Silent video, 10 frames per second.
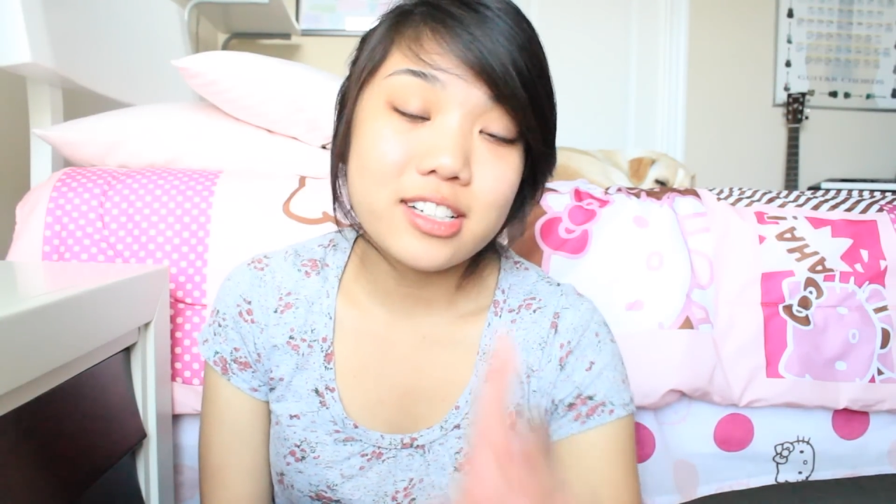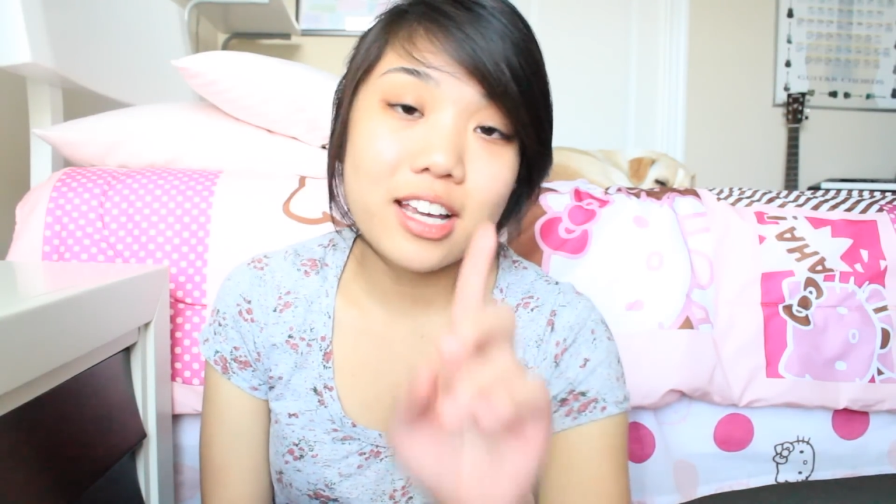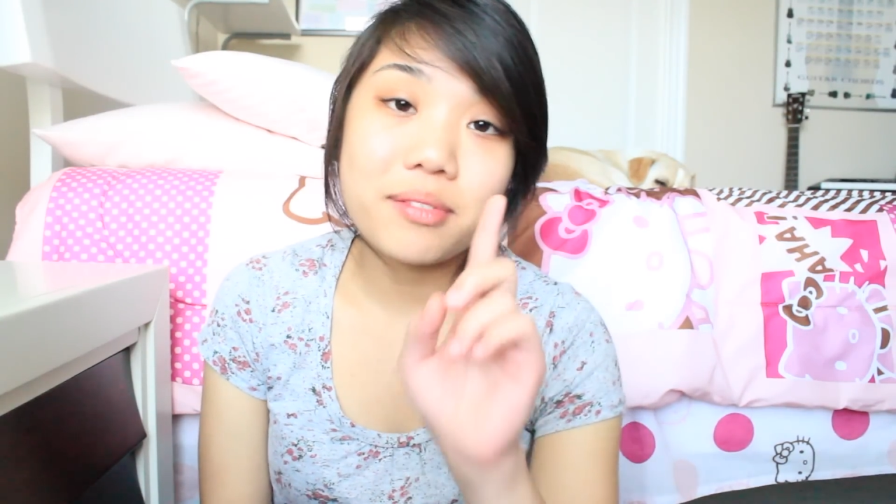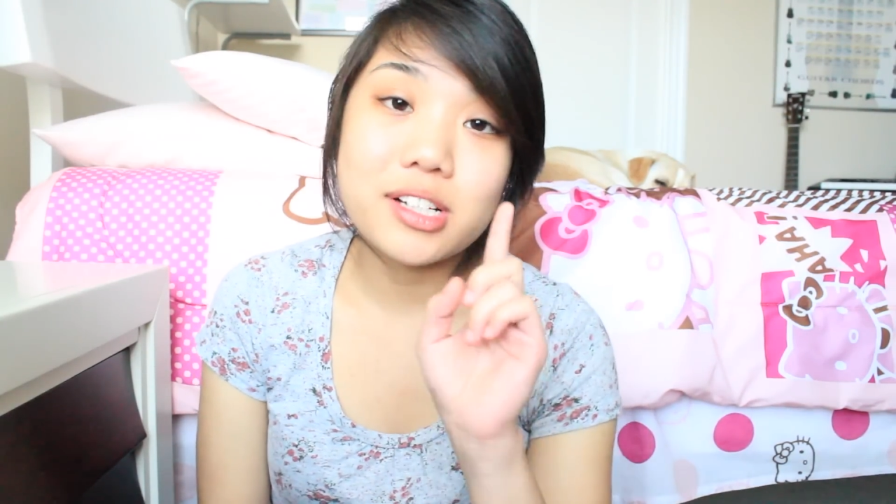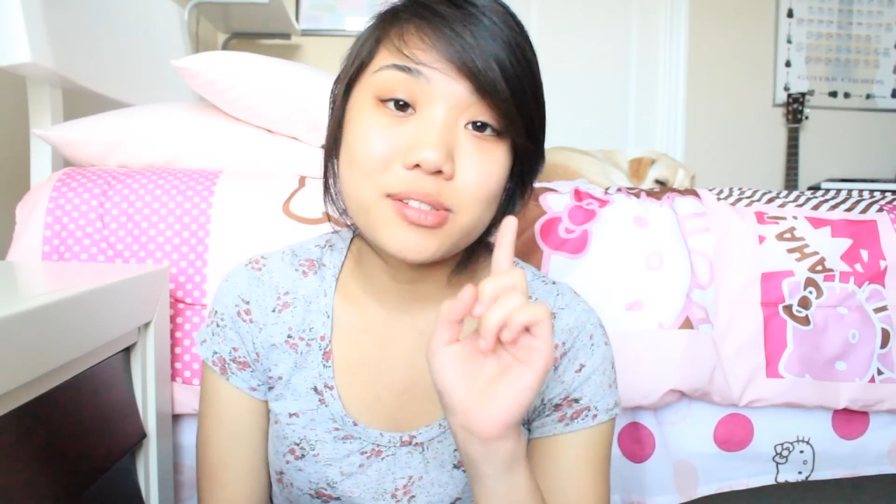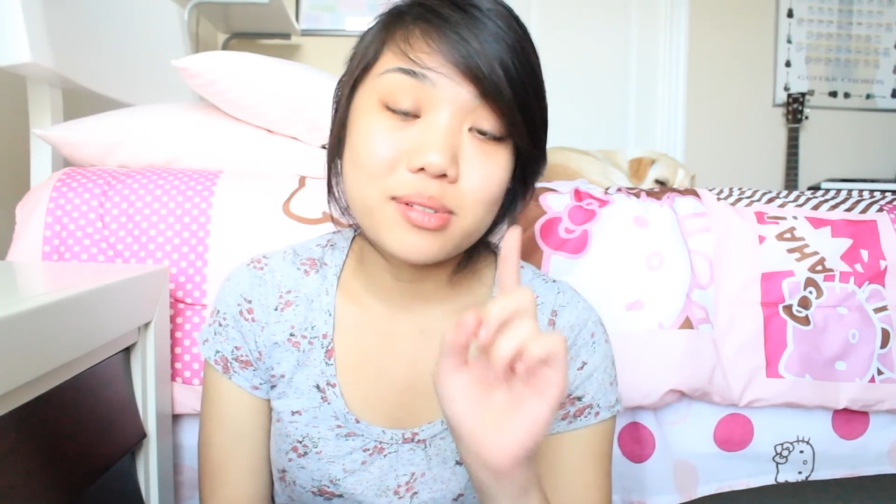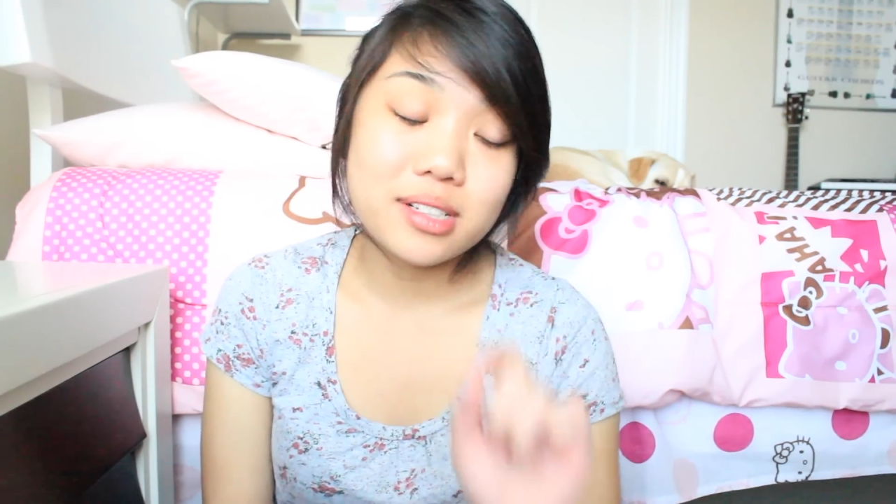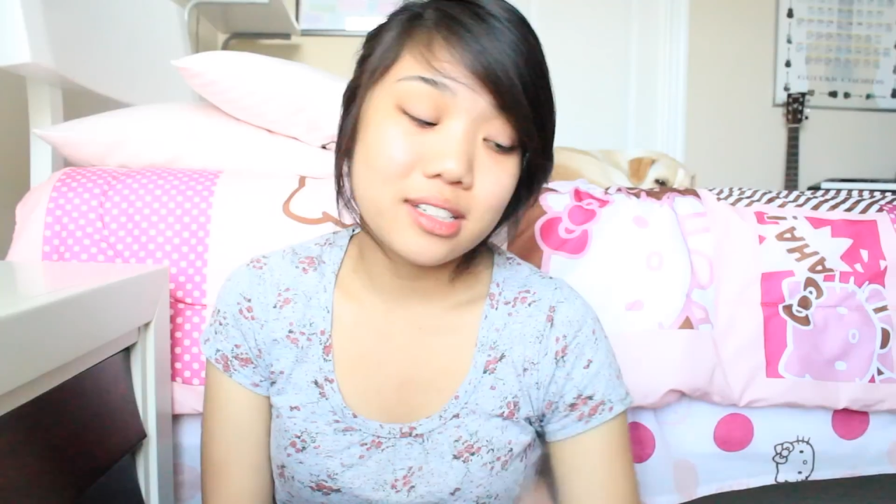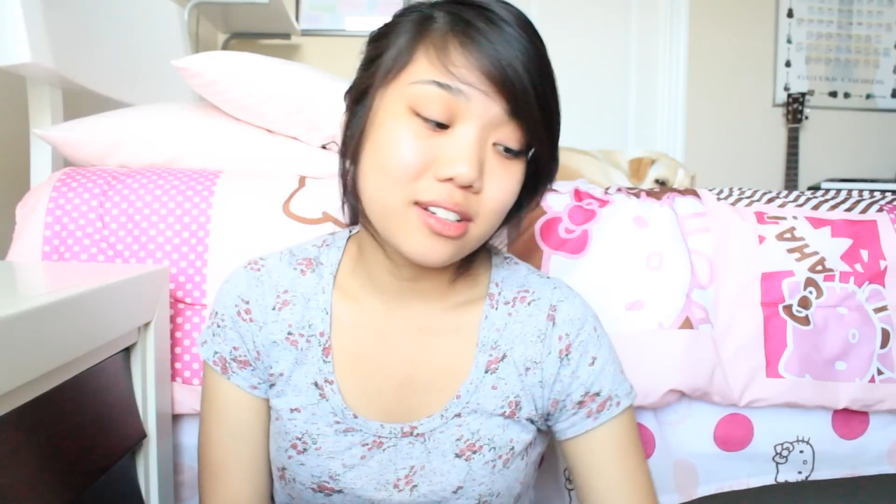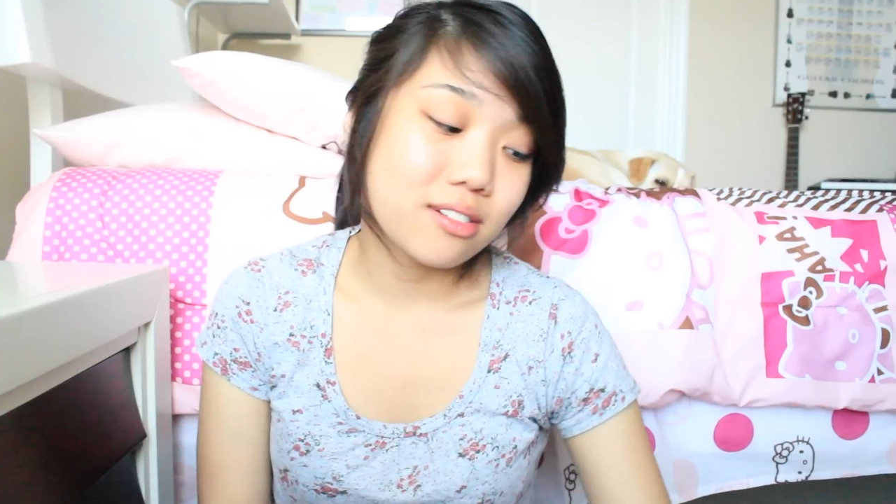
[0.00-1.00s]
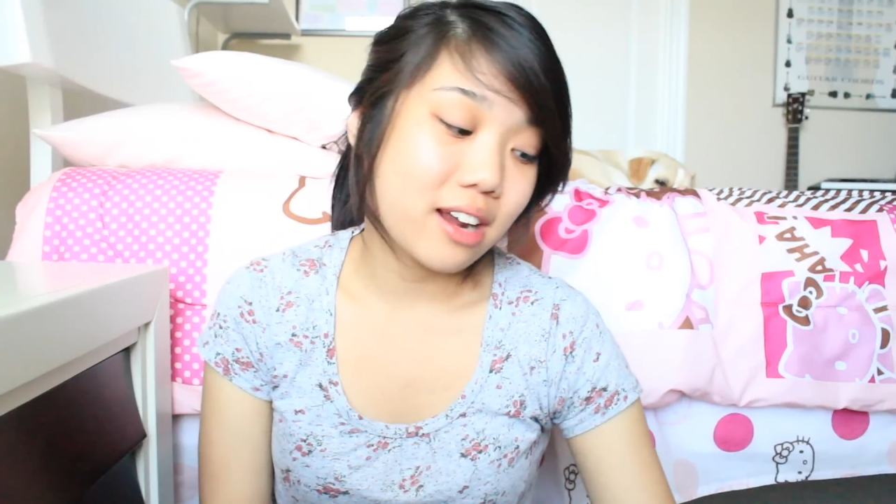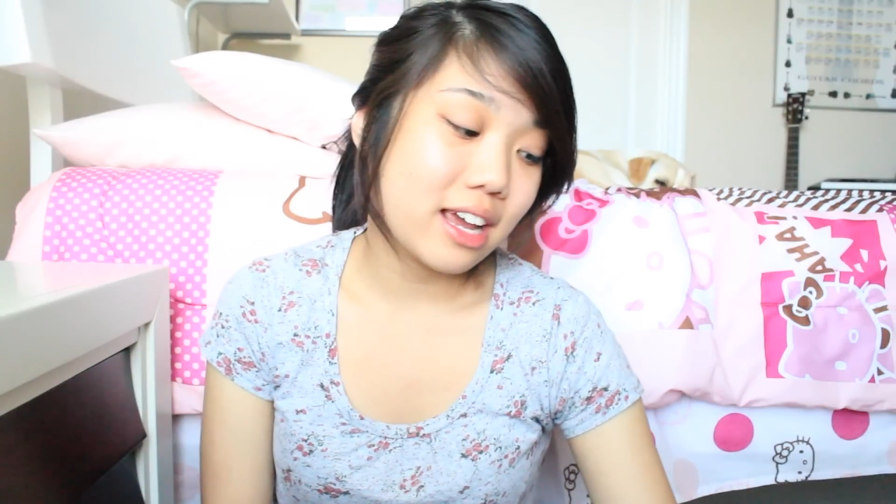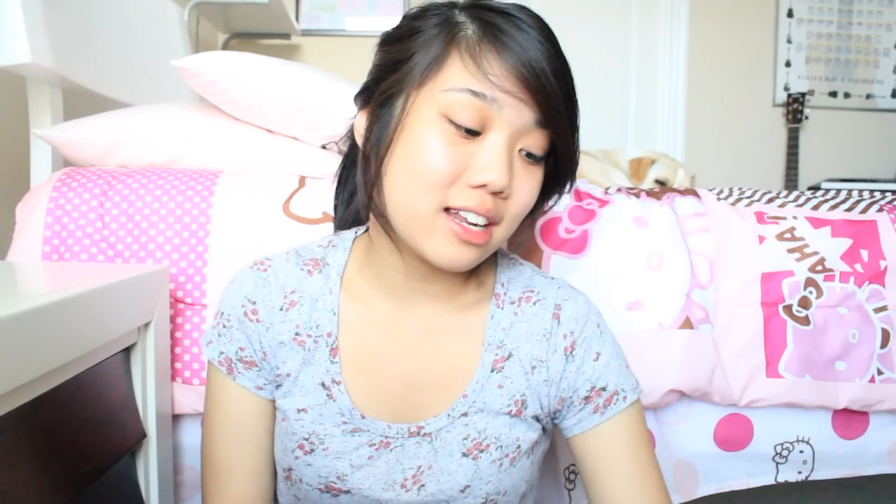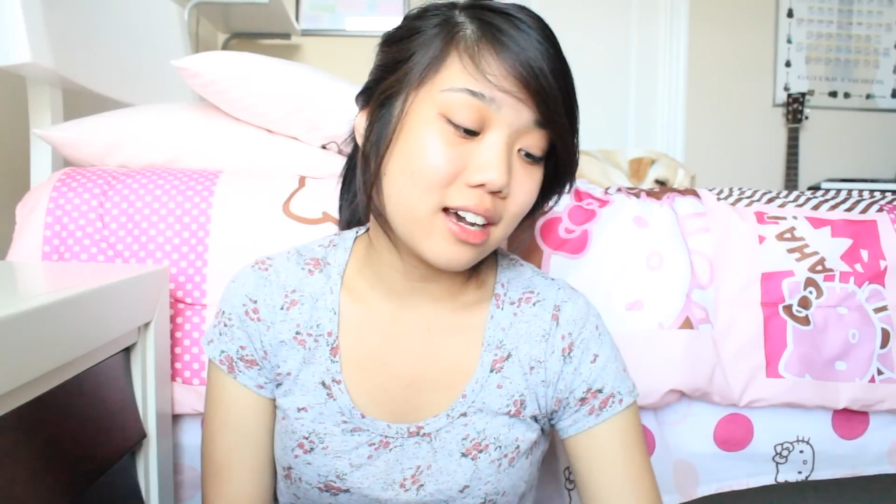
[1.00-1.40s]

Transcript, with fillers: date was really great.